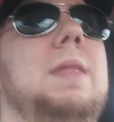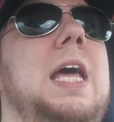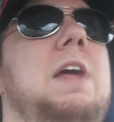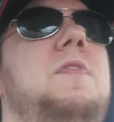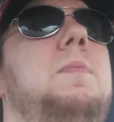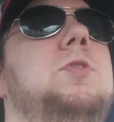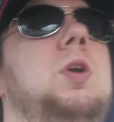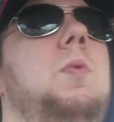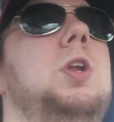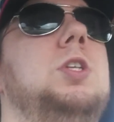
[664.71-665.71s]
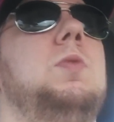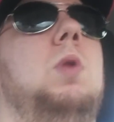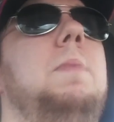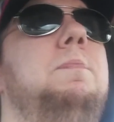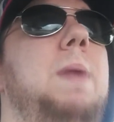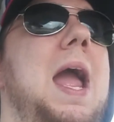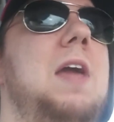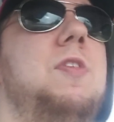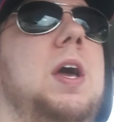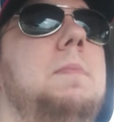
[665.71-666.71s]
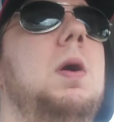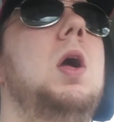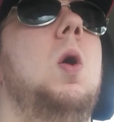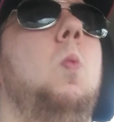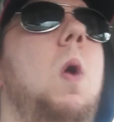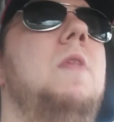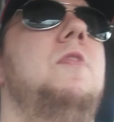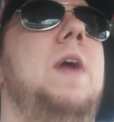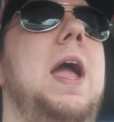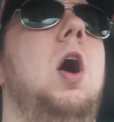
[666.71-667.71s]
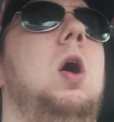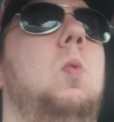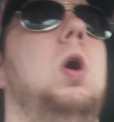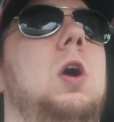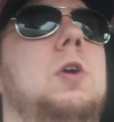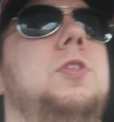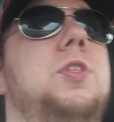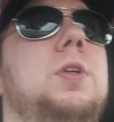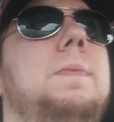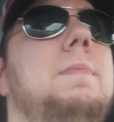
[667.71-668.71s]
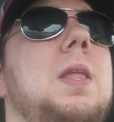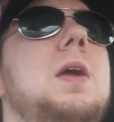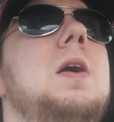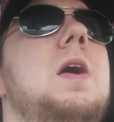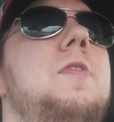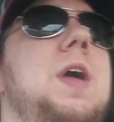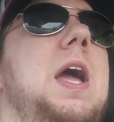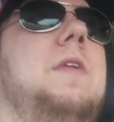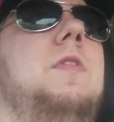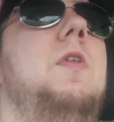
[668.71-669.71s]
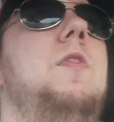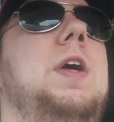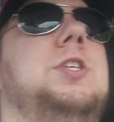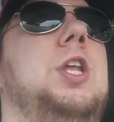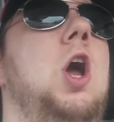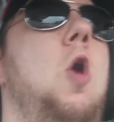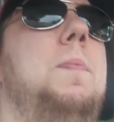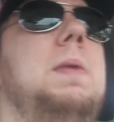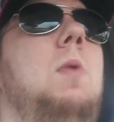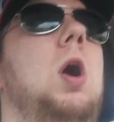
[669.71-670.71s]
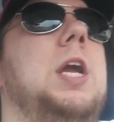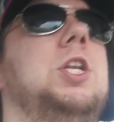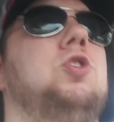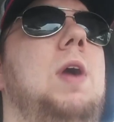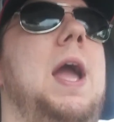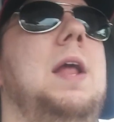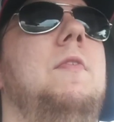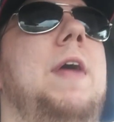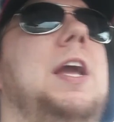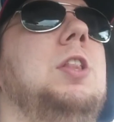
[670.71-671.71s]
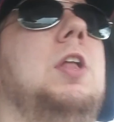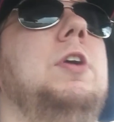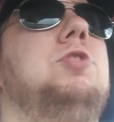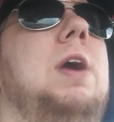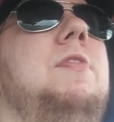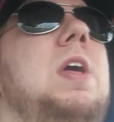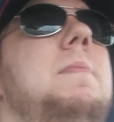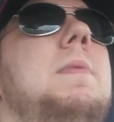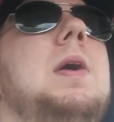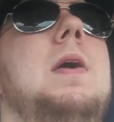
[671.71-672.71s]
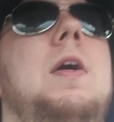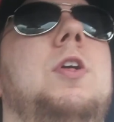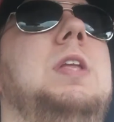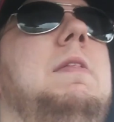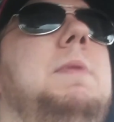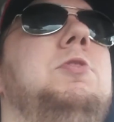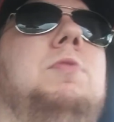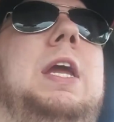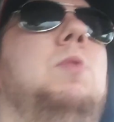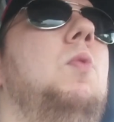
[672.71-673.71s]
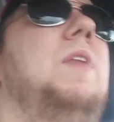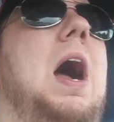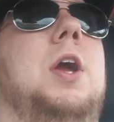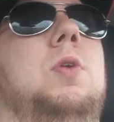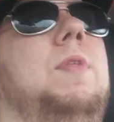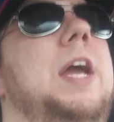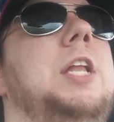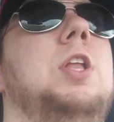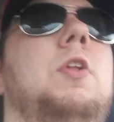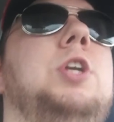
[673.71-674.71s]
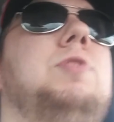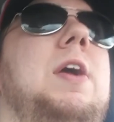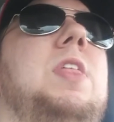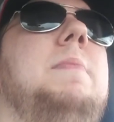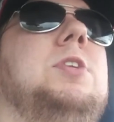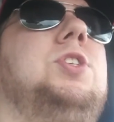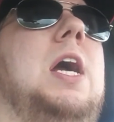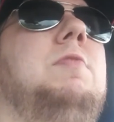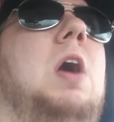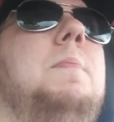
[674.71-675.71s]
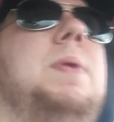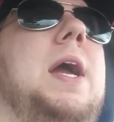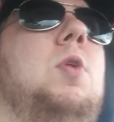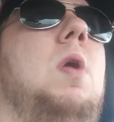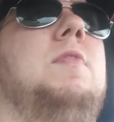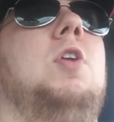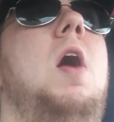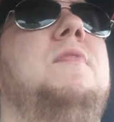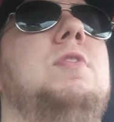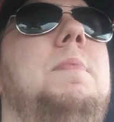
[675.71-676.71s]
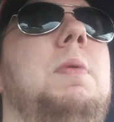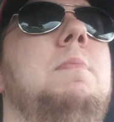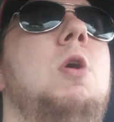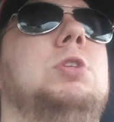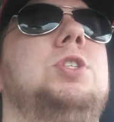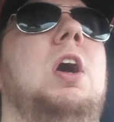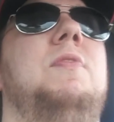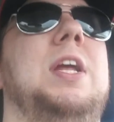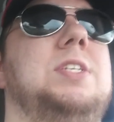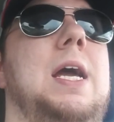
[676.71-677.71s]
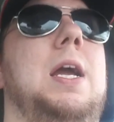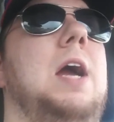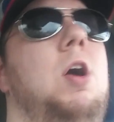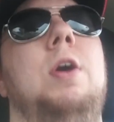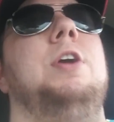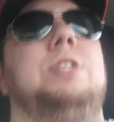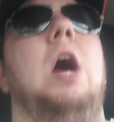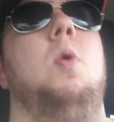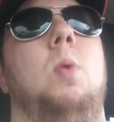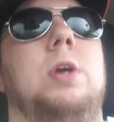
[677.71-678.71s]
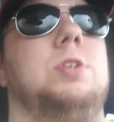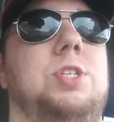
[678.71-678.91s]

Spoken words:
And if someone doesn't want to pay them what they are worth, then it's an open market trade, and they can literally trade them. Doesn't have to be equal value. They can literally trade them a 2nd round pick. Whoever offers up the most stuff gets that guy. Here's how it works.